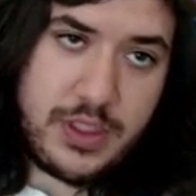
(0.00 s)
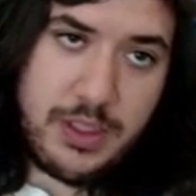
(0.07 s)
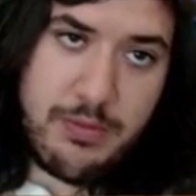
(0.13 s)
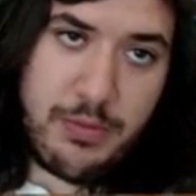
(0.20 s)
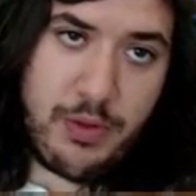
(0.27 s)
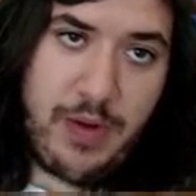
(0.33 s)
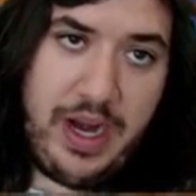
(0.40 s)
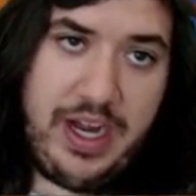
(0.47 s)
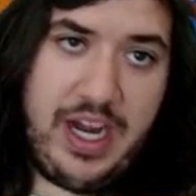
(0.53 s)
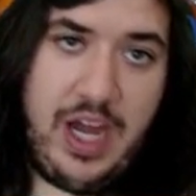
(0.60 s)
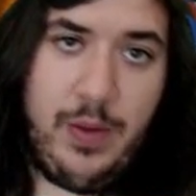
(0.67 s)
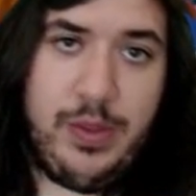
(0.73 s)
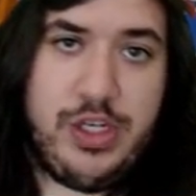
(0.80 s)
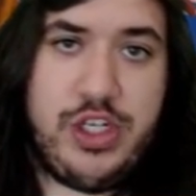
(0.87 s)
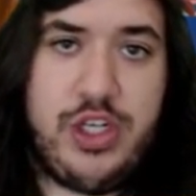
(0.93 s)
But right
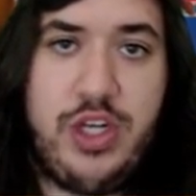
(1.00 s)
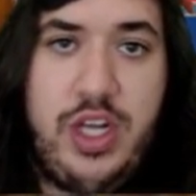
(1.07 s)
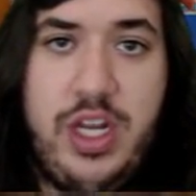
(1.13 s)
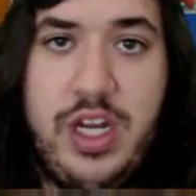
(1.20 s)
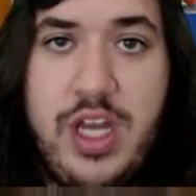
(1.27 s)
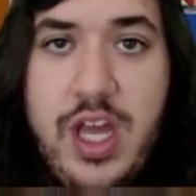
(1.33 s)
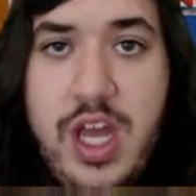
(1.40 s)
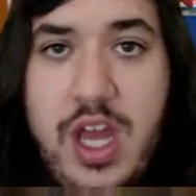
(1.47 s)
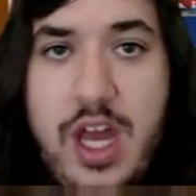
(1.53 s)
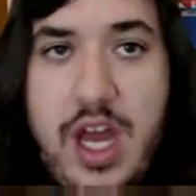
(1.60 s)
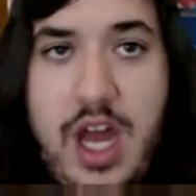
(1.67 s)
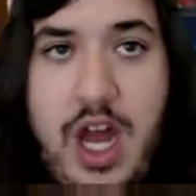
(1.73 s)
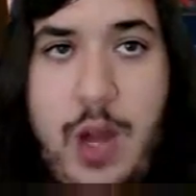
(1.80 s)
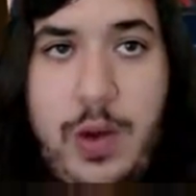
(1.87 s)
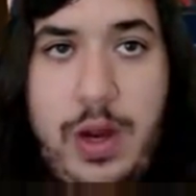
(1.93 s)
now we should...
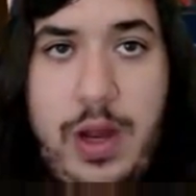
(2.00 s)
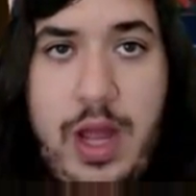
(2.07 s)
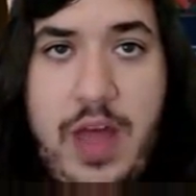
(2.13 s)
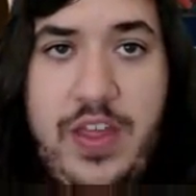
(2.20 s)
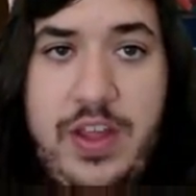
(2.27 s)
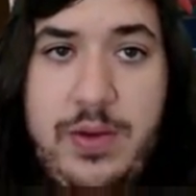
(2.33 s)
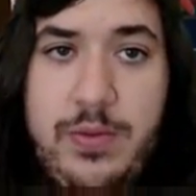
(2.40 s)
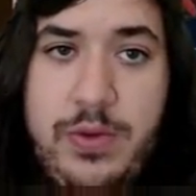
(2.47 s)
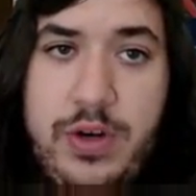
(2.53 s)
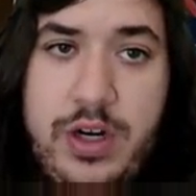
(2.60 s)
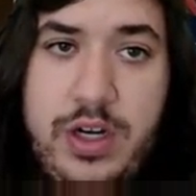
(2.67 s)
I think we're...